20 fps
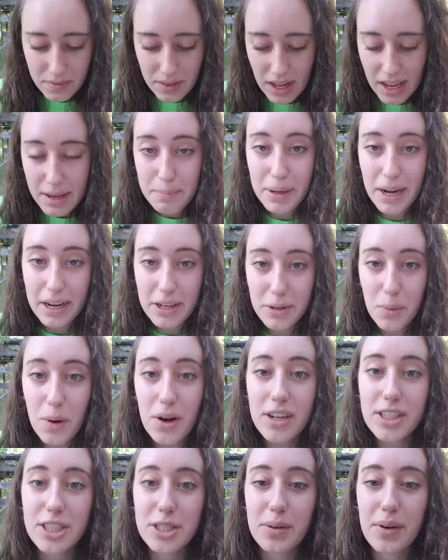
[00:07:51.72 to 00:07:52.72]
But I want
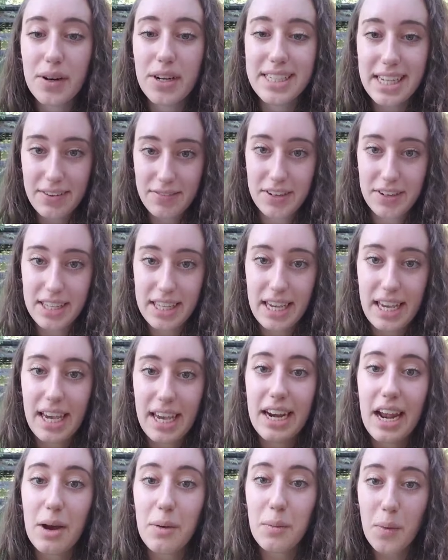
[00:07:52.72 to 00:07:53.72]
to do it differently, and
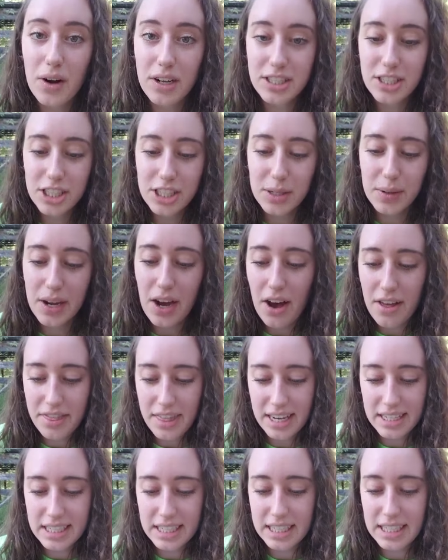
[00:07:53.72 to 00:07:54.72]
I want to do it
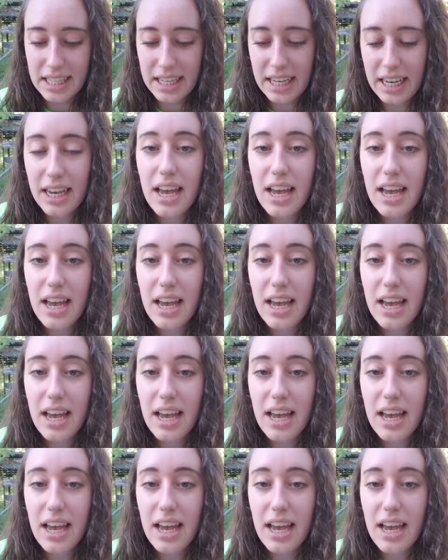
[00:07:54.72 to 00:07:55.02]
authentically.